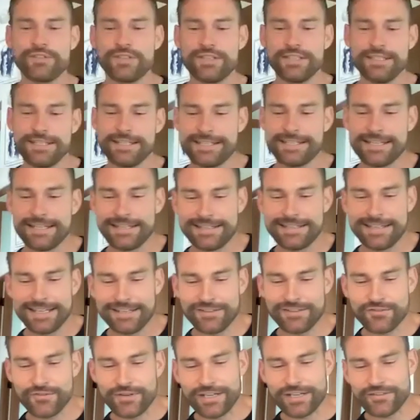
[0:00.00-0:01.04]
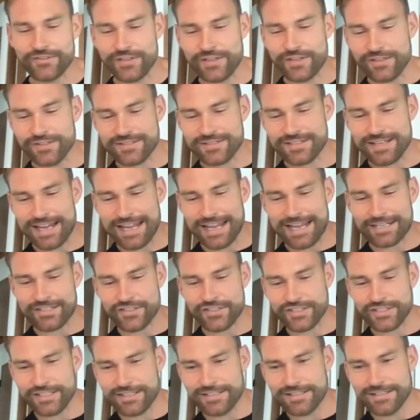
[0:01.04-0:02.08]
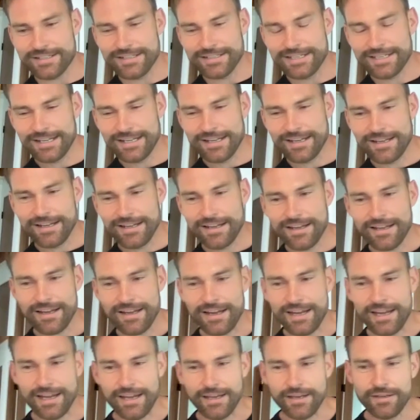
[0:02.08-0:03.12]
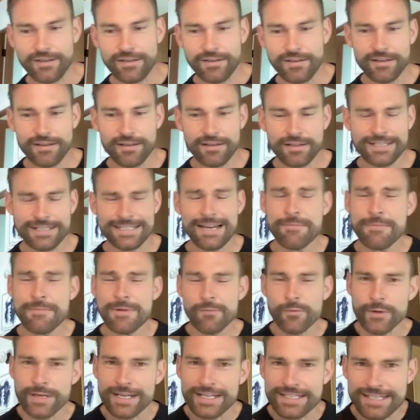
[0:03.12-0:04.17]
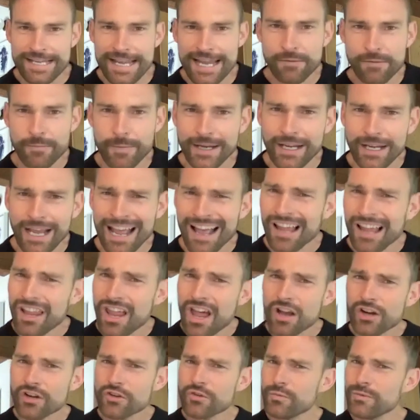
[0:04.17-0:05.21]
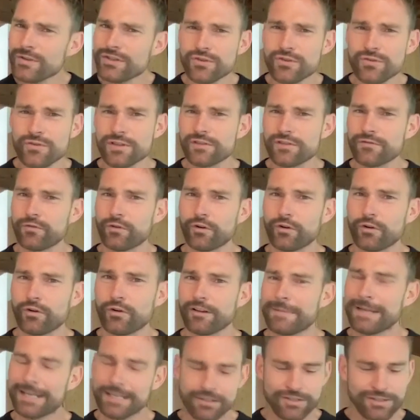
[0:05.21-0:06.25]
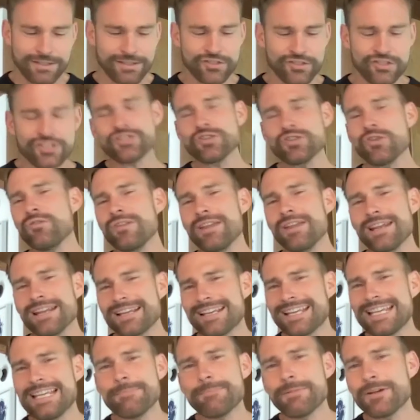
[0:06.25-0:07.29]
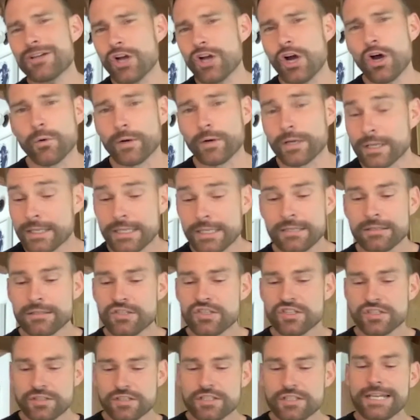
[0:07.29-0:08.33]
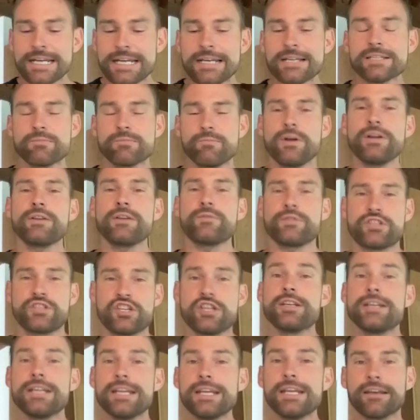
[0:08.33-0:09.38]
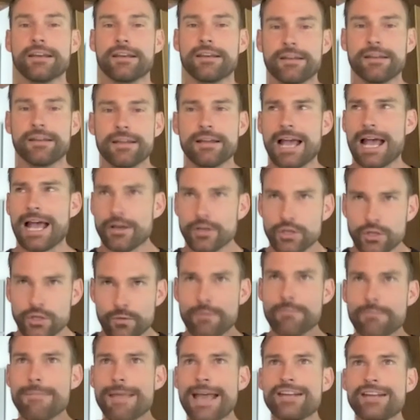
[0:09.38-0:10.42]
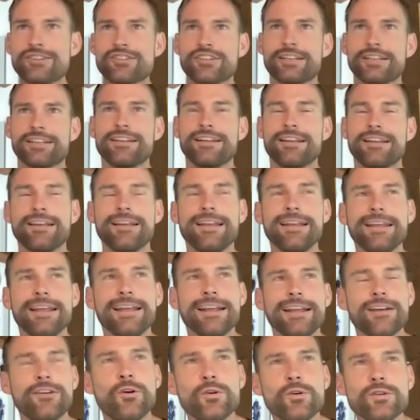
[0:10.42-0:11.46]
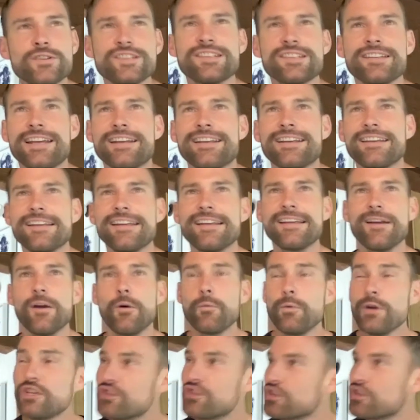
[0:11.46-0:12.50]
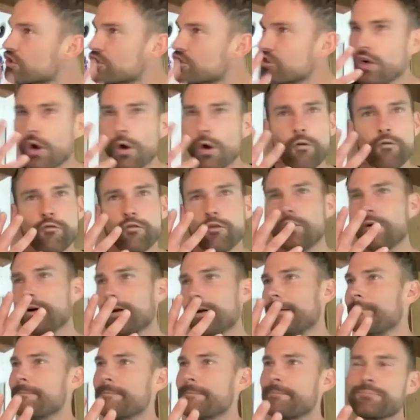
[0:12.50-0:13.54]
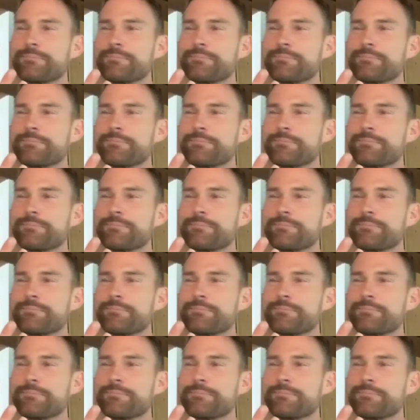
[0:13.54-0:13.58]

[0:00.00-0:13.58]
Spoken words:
the director yells, action. And because I remember what he said, I'm like, how long do we do this for? I'm like, just don't like keep it going. Just get us what you need. How you imagine it. Of course, like, we just go for it.